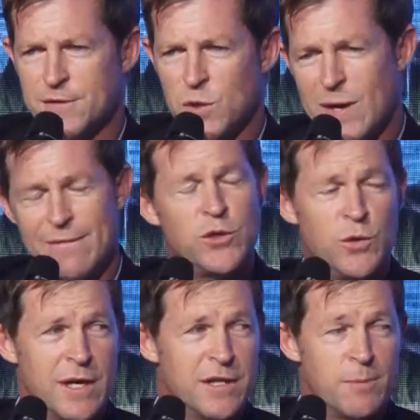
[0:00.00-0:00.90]
So we have 2
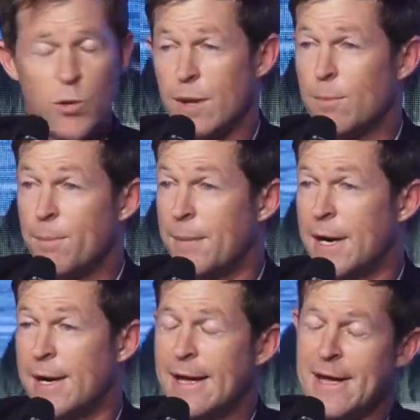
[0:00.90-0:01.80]
kids born in Mumbai.